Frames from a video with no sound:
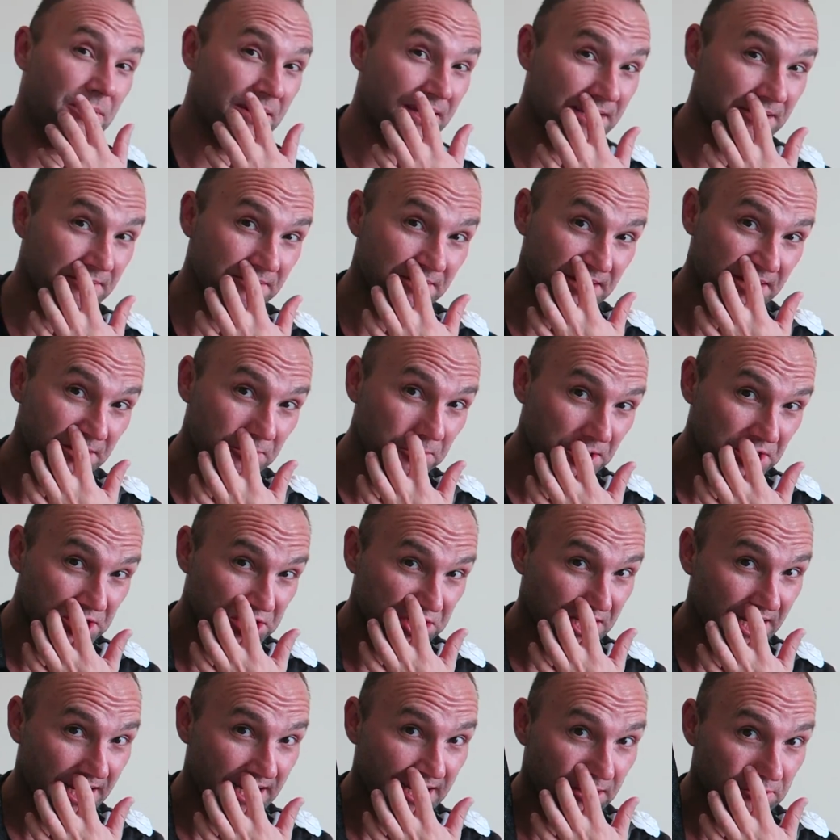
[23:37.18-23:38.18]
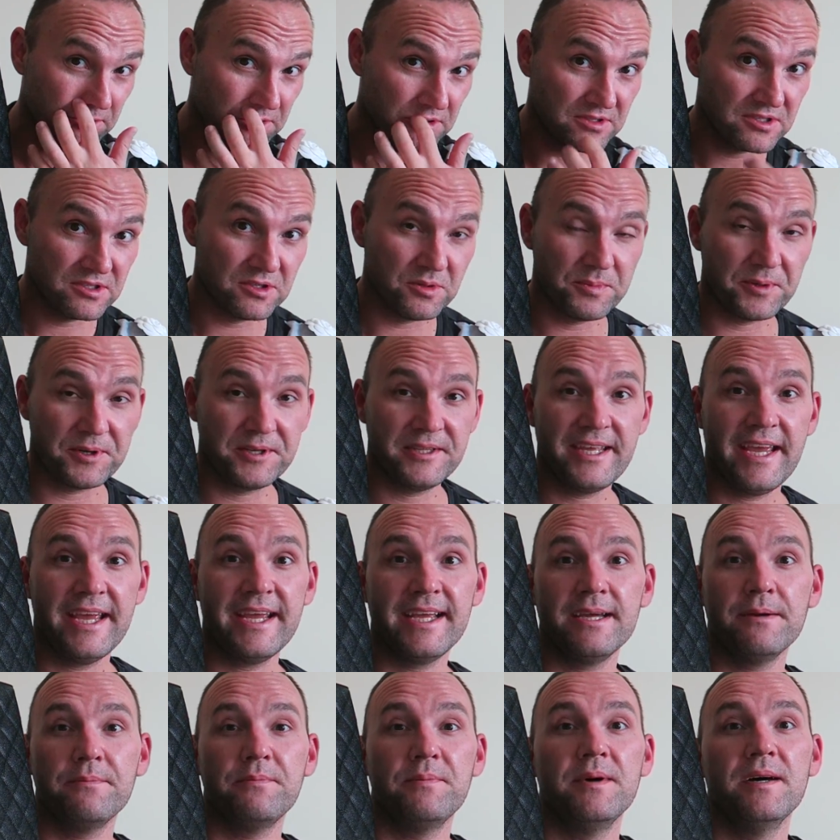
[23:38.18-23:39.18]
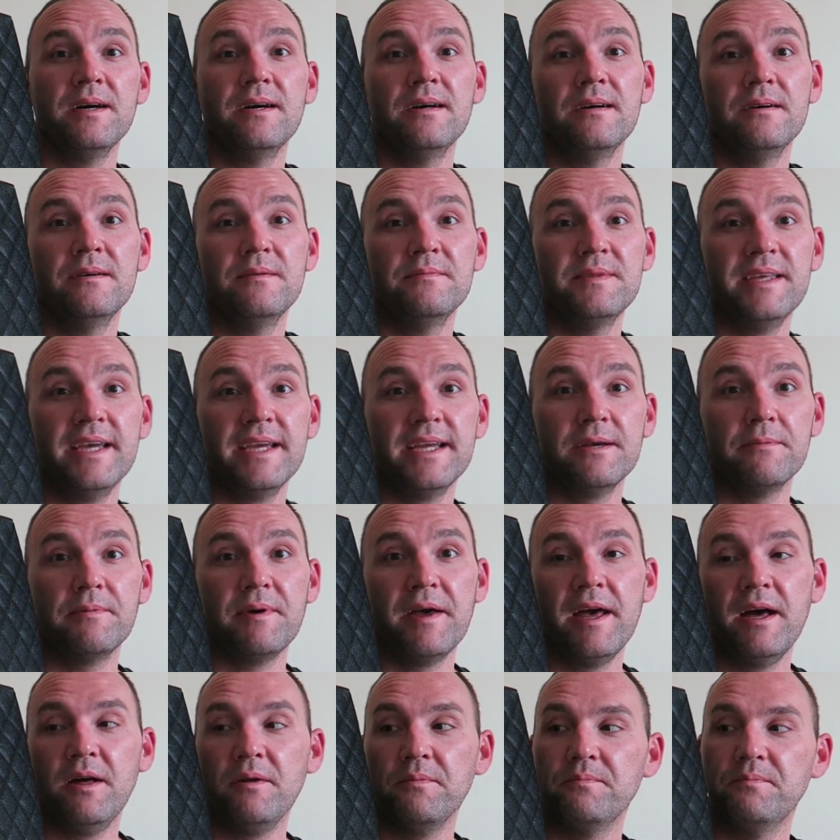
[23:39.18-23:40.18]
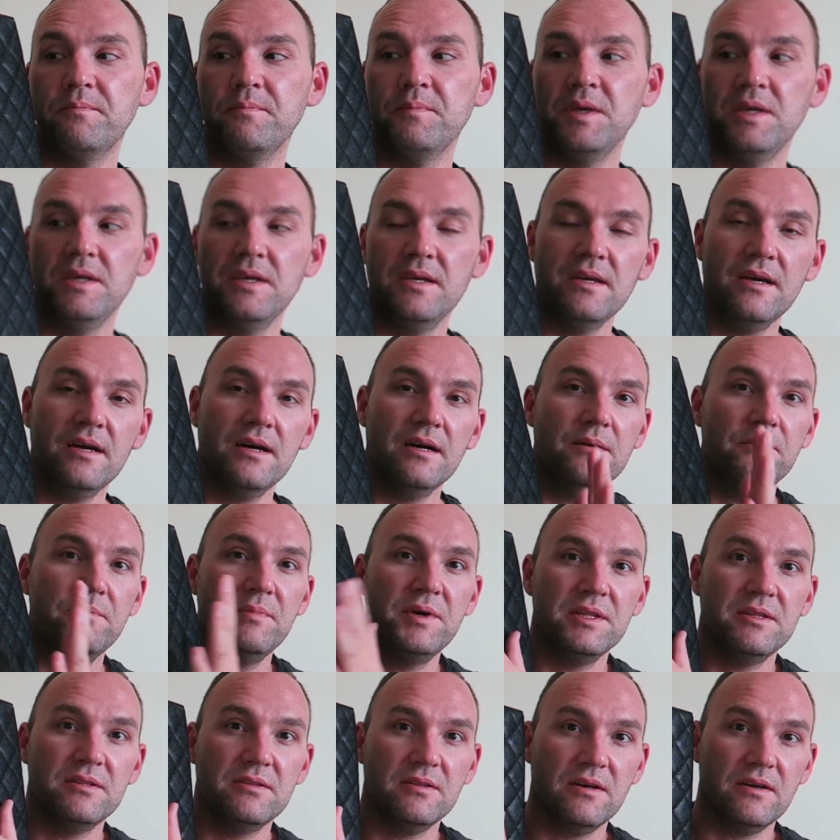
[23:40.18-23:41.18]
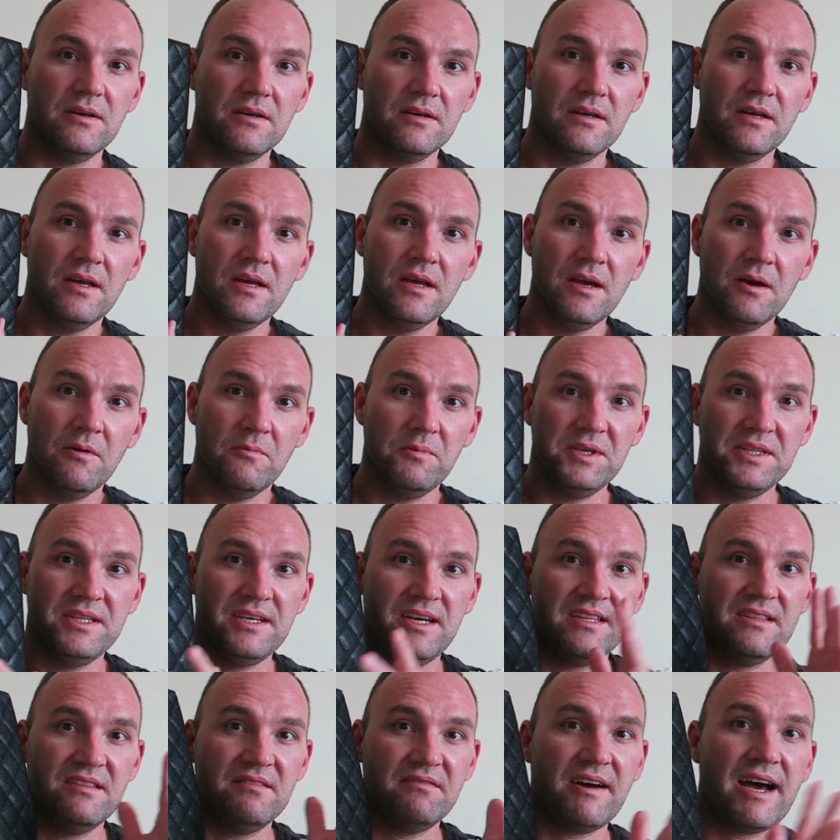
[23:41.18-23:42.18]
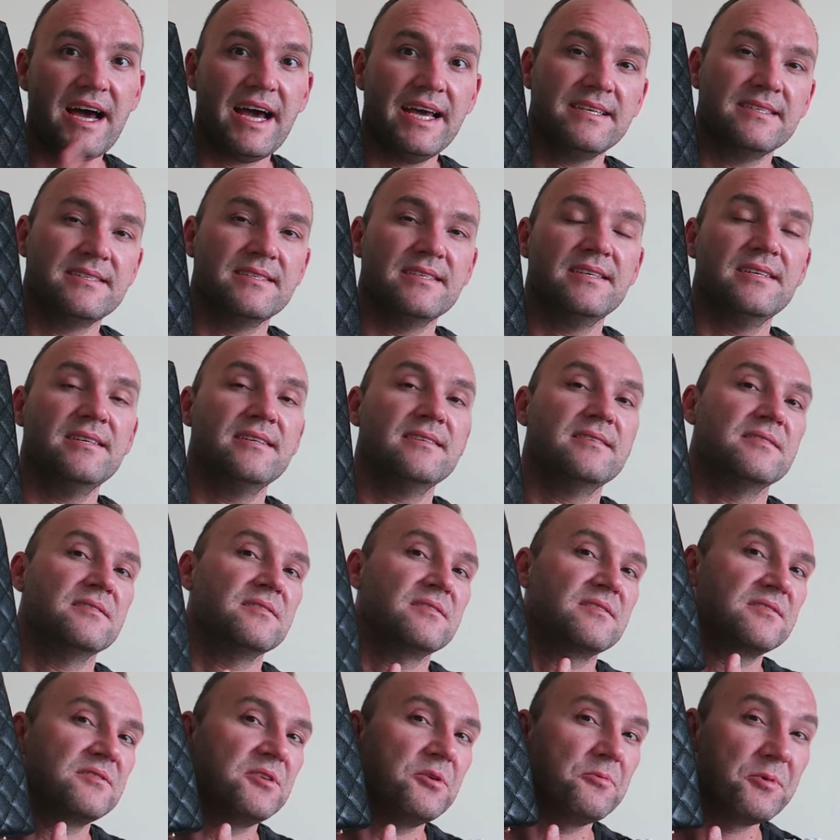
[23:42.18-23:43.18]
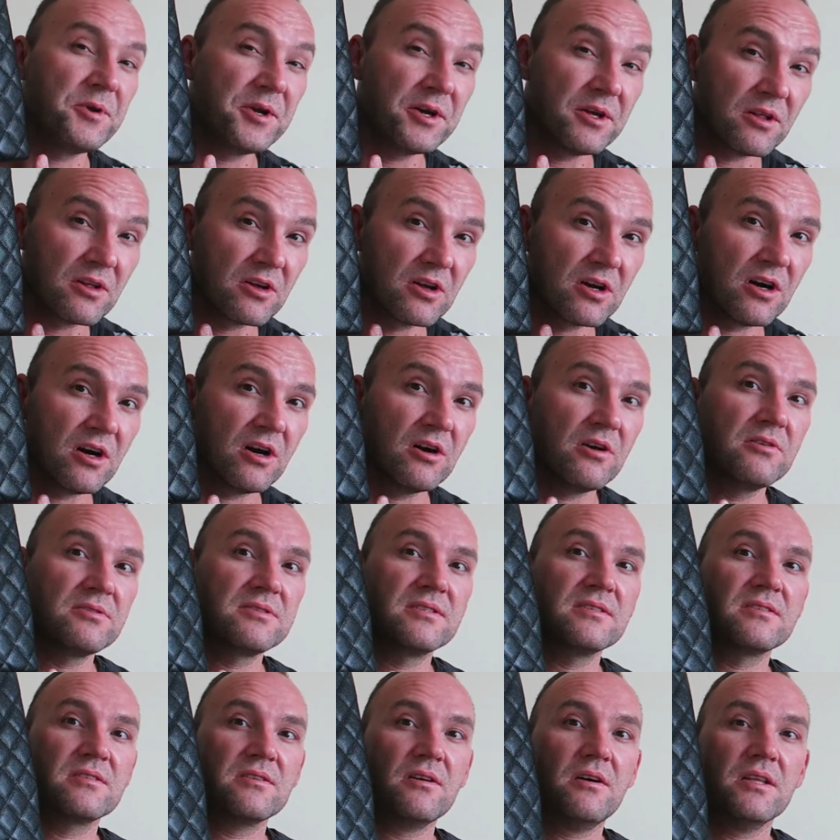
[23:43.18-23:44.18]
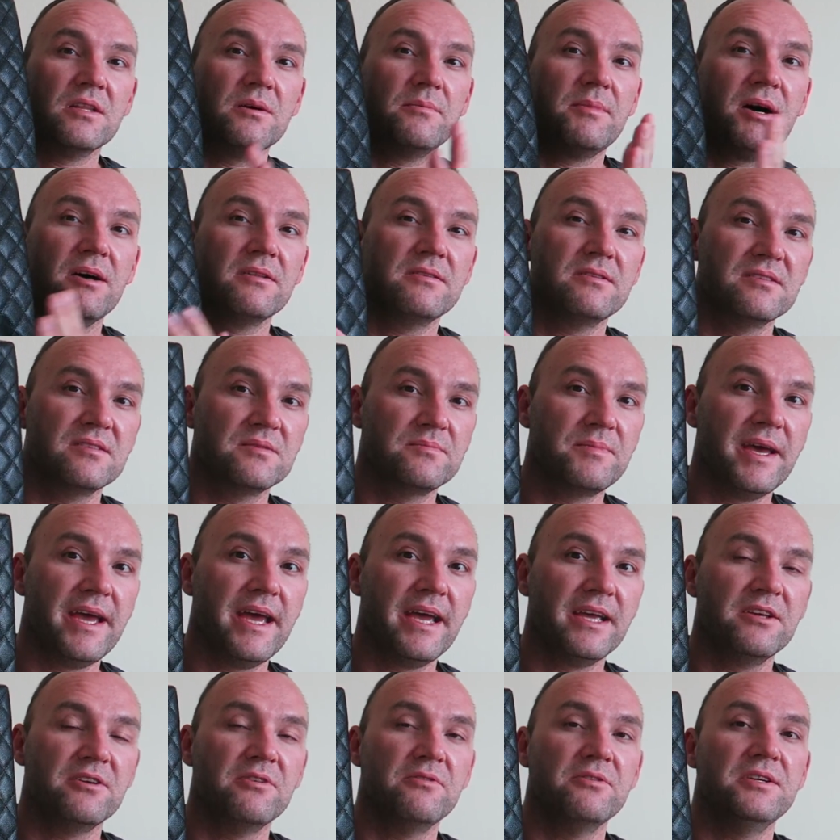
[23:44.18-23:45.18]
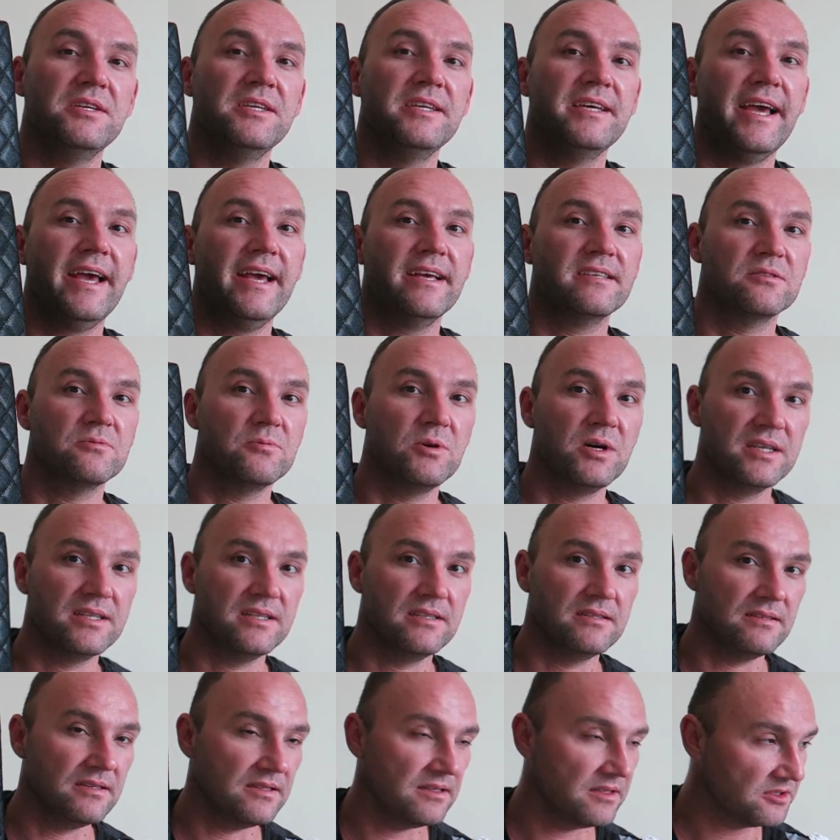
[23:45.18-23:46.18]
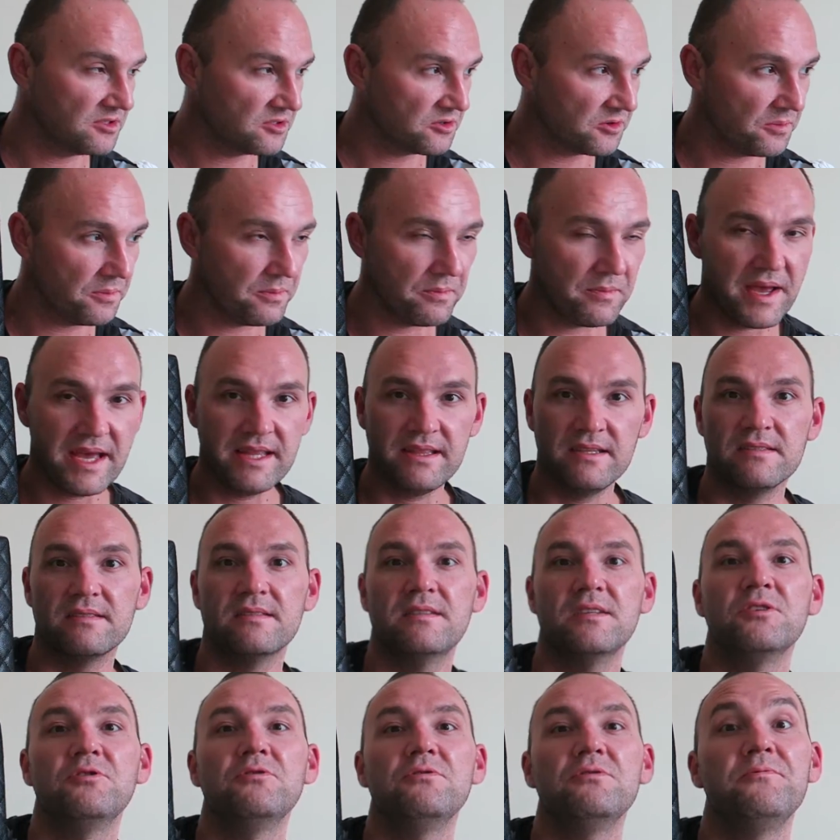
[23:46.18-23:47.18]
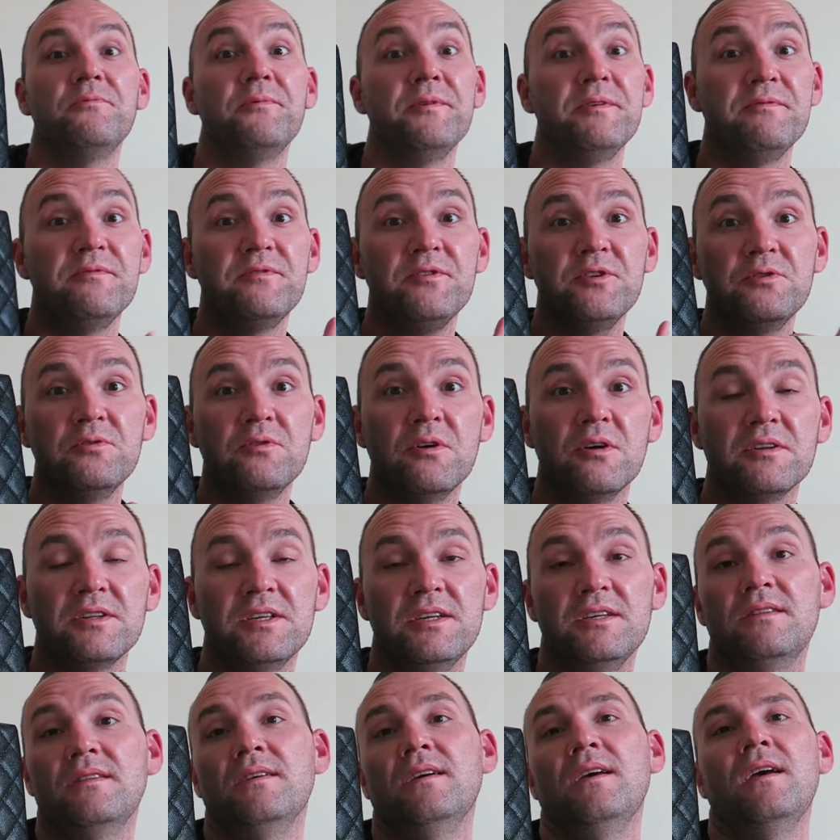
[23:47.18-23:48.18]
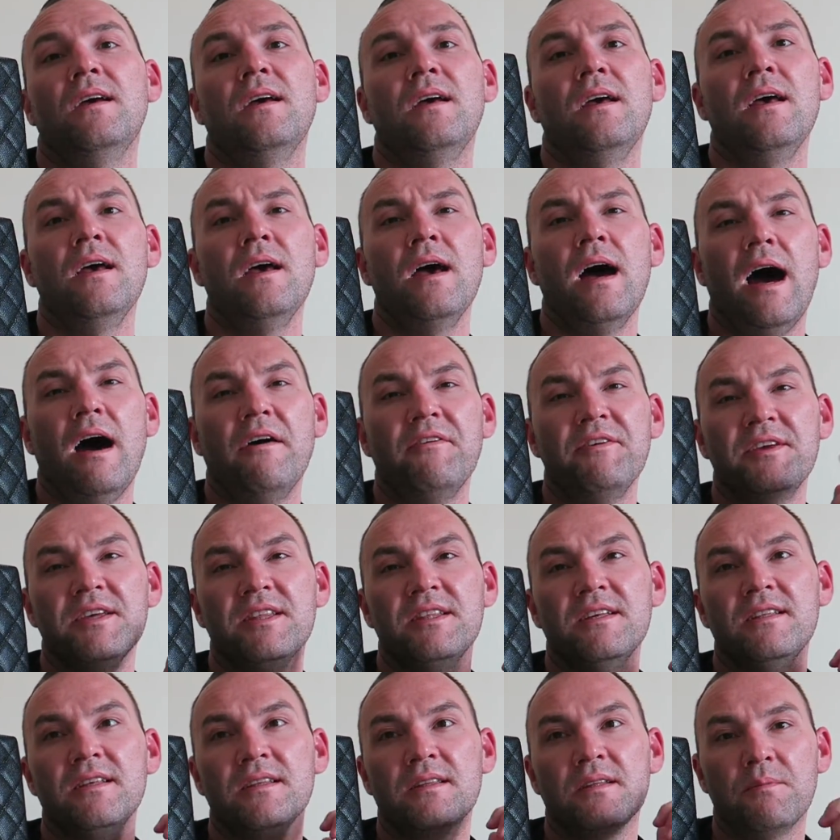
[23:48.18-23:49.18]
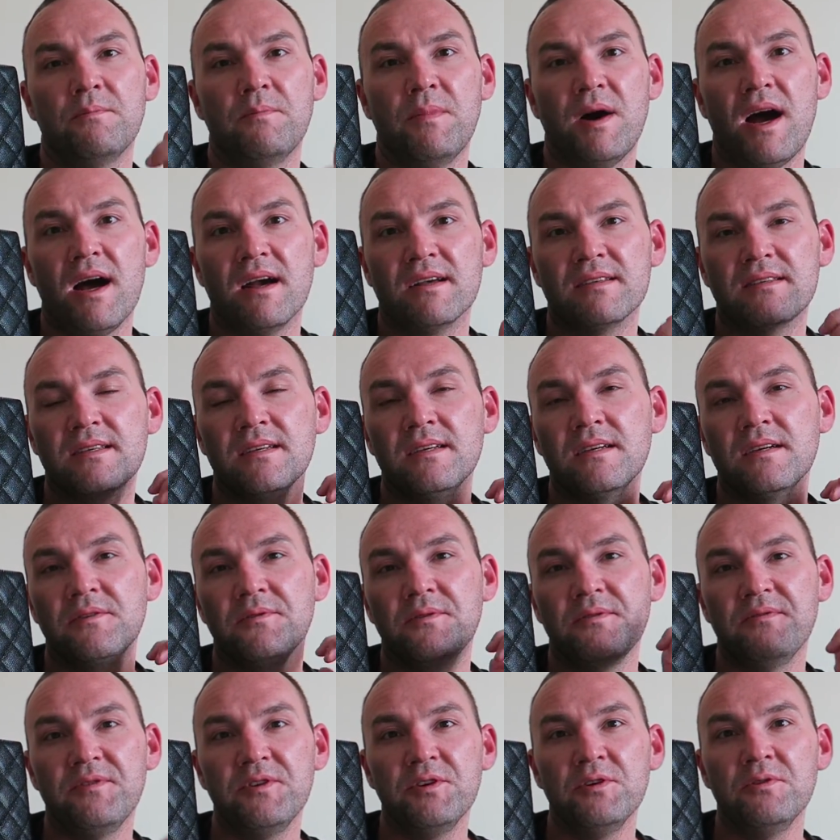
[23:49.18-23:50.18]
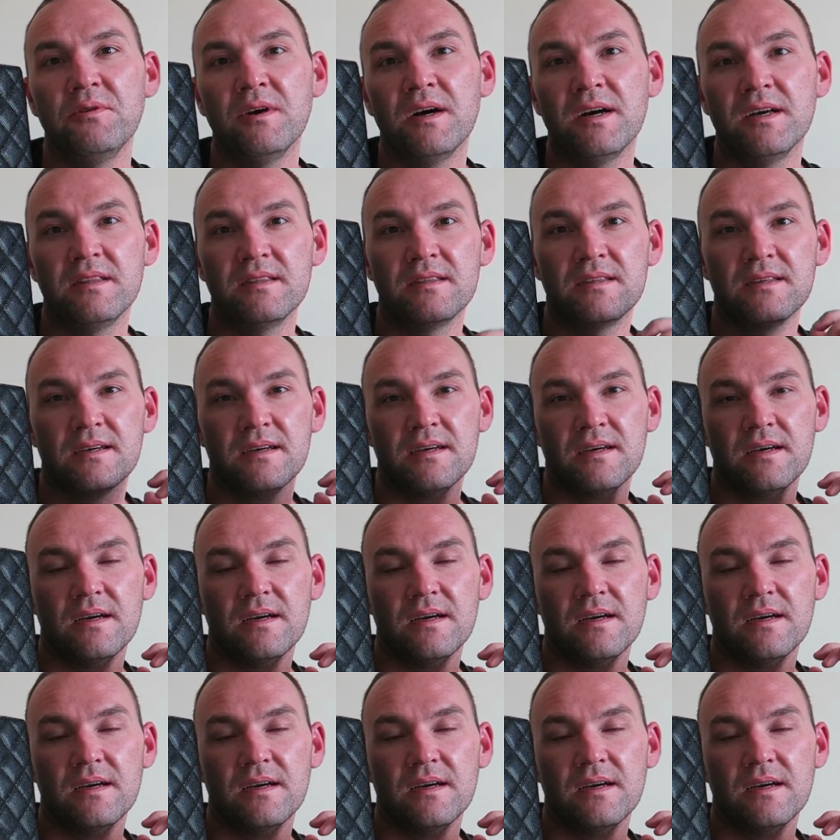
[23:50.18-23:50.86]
want to give a quick shout out to SUPERDACOB. Dacob helped me a bit with advices and serial codes and so on about this bag. You know, he has one and did a tremendously good review on it. I think he did an unboxing, a review, and